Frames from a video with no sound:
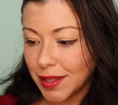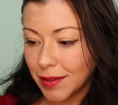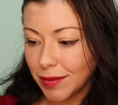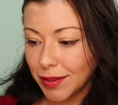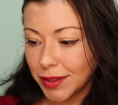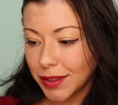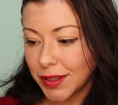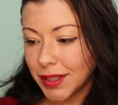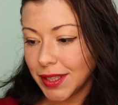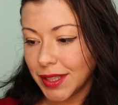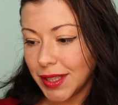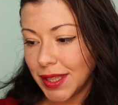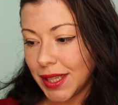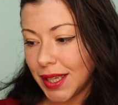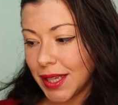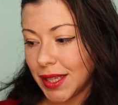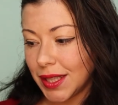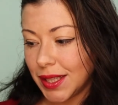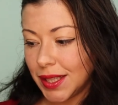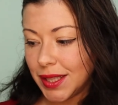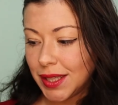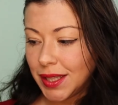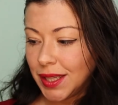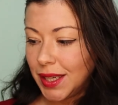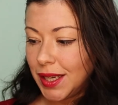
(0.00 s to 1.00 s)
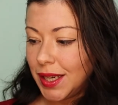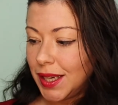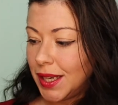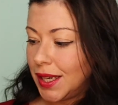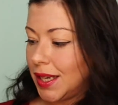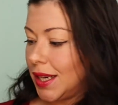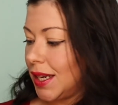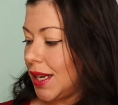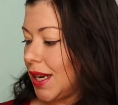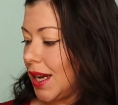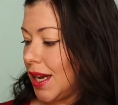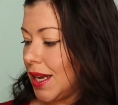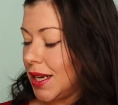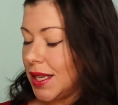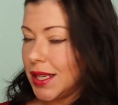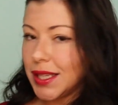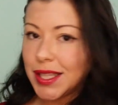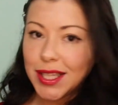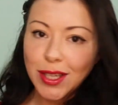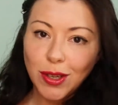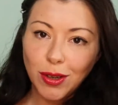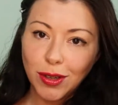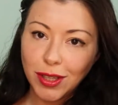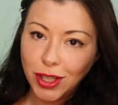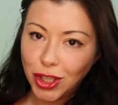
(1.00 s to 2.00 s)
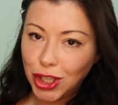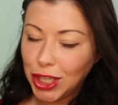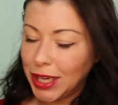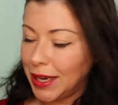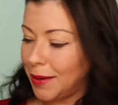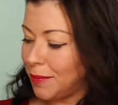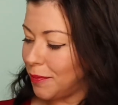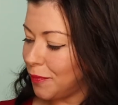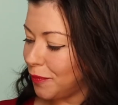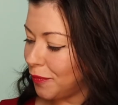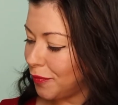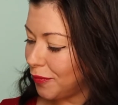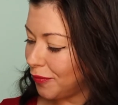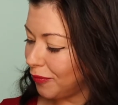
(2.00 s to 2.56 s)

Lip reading: I've looked at this, and it's not a gem.